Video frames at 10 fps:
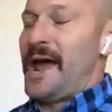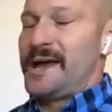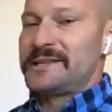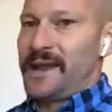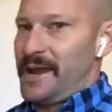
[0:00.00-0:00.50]

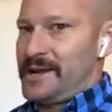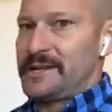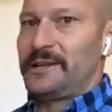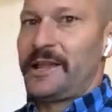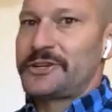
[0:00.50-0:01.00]
as in any
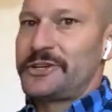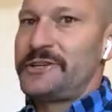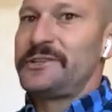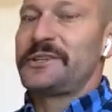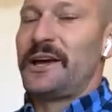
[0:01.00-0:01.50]

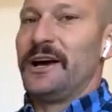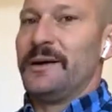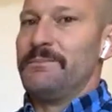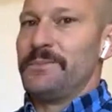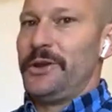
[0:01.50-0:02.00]
collections,
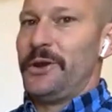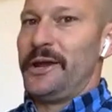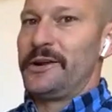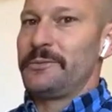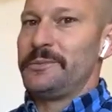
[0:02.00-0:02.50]
you know,
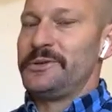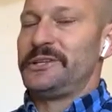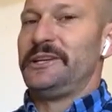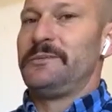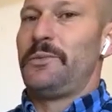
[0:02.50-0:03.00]
at our
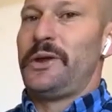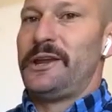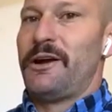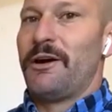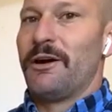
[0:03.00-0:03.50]
museum,
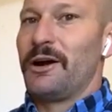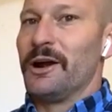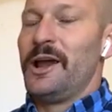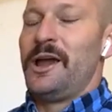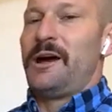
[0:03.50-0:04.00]
we are